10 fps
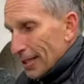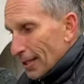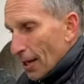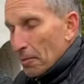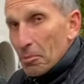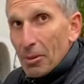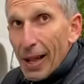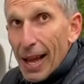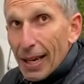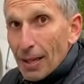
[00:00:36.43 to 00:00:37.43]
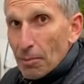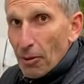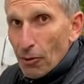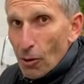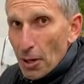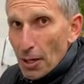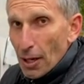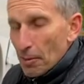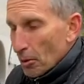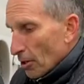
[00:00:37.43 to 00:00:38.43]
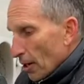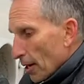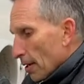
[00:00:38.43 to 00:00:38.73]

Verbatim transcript: dump black before you dump gray.